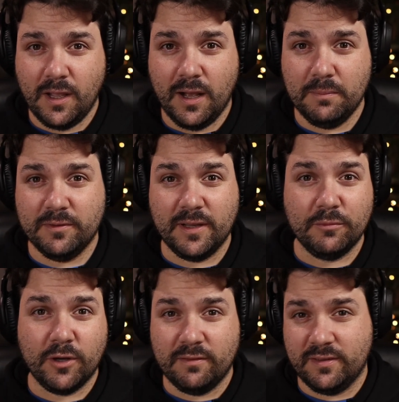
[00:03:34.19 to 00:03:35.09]

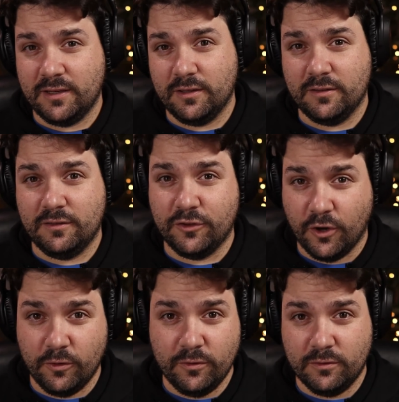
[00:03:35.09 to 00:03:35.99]
Some dive centers
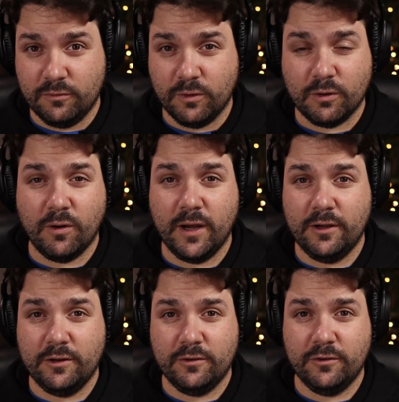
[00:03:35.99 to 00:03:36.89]
don't require
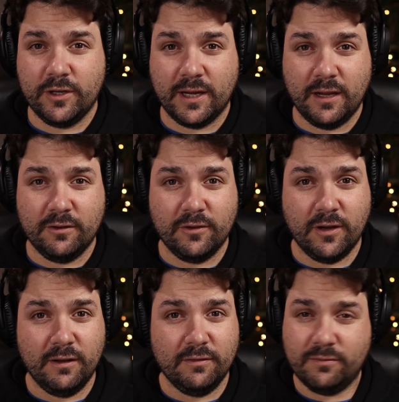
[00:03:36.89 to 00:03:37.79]
you to do checkout
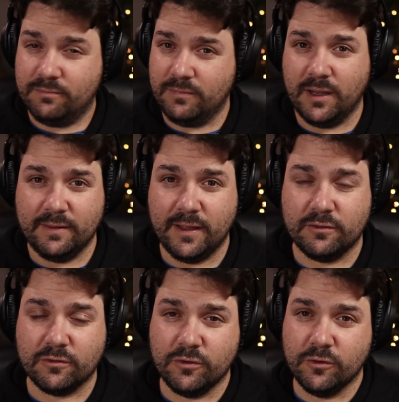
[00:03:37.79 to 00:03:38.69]
dives, and
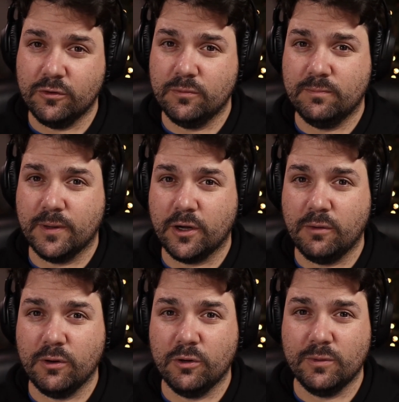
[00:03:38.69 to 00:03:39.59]
that's cool, but I
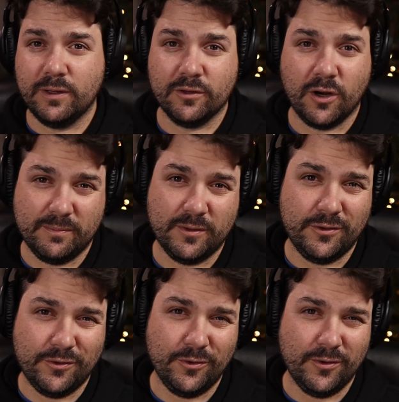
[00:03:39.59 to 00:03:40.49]
will always opt to
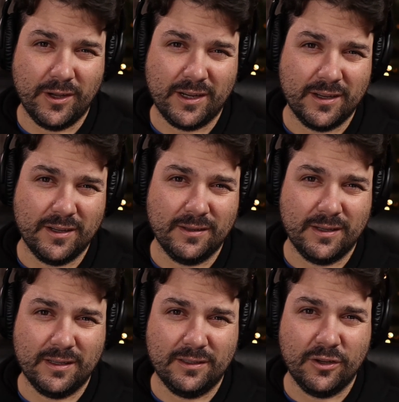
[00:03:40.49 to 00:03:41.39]
do like
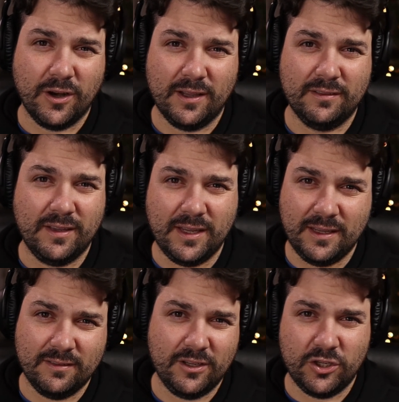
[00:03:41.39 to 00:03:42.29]
a nice
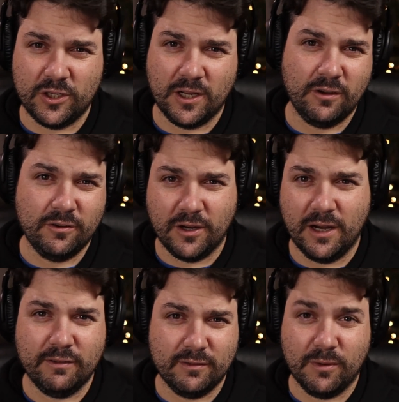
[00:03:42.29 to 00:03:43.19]
easy shallow
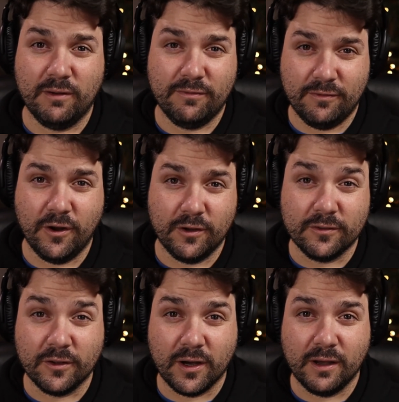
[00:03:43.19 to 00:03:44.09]
dive as my
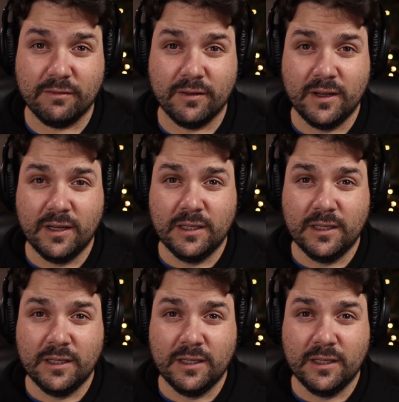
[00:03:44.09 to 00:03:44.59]
first dive,